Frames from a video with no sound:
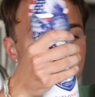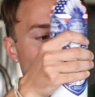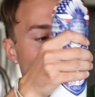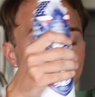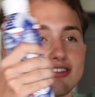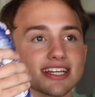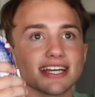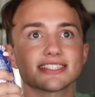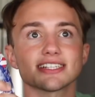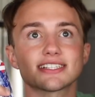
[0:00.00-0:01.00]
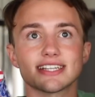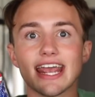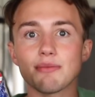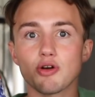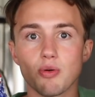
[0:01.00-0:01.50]
it feels like it's the
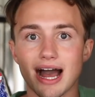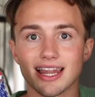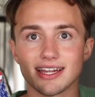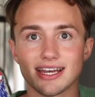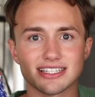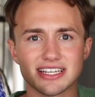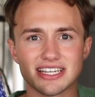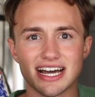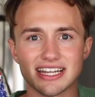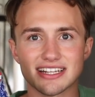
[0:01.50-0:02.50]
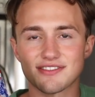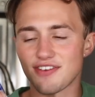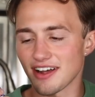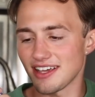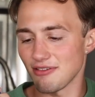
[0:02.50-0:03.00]
same quality as a Yeti. It's
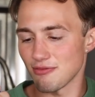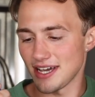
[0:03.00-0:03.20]
fucking